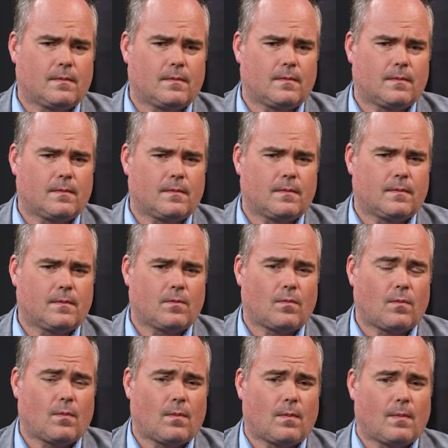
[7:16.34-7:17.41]

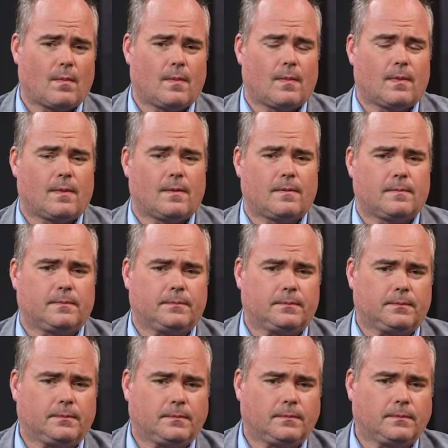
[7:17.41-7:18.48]

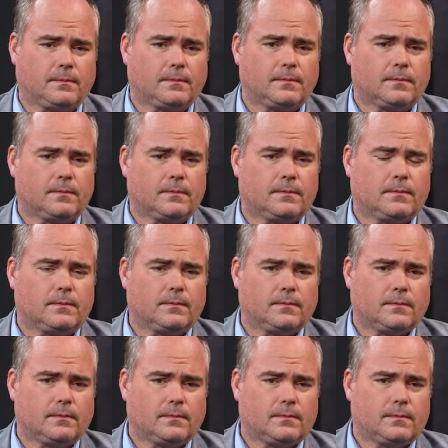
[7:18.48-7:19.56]

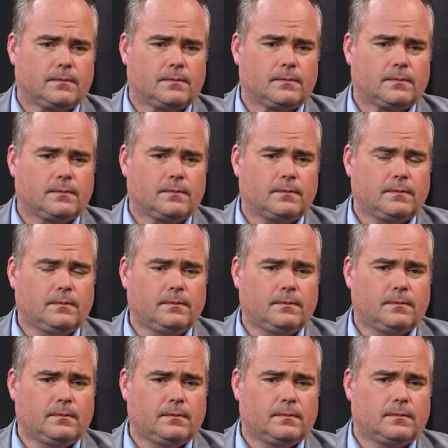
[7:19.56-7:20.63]

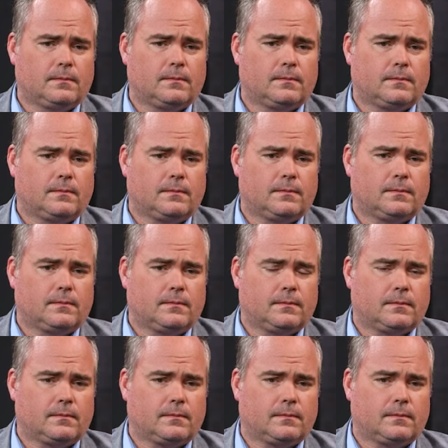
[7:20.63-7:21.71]

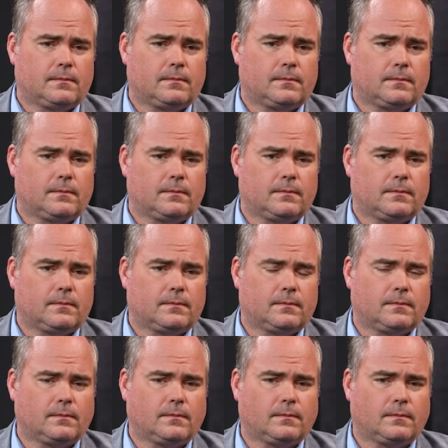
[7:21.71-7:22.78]

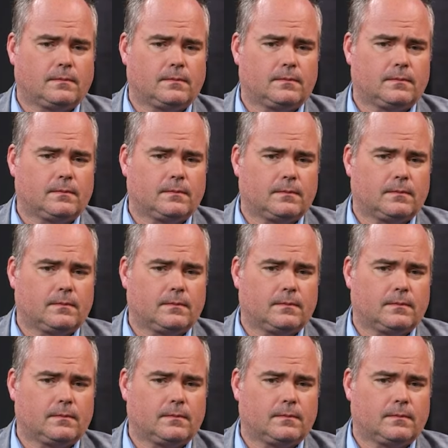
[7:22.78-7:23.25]
[no speech]